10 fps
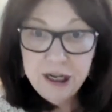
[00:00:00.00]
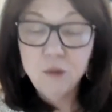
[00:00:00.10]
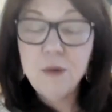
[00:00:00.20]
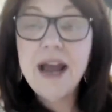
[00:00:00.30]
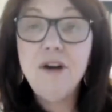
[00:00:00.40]

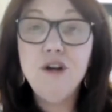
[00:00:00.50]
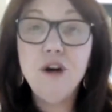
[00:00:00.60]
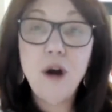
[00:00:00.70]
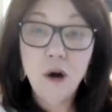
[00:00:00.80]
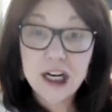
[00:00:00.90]
around
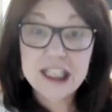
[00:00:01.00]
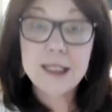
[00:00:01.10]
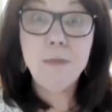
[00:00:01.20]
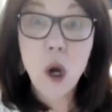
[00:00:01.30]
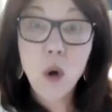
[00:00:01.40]
or
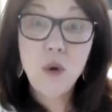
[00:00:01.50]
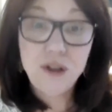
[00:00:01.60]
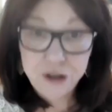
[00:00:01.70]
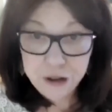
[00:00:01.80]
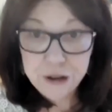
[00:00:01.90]

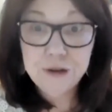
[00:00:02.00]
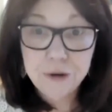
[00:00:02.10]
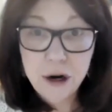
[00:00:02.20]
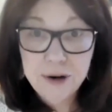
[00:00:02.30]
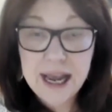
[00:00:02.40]
exposed to.
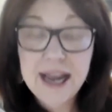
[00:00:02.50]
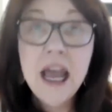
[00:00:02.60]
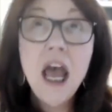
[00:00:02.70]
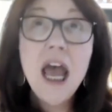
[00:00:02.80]
Okay.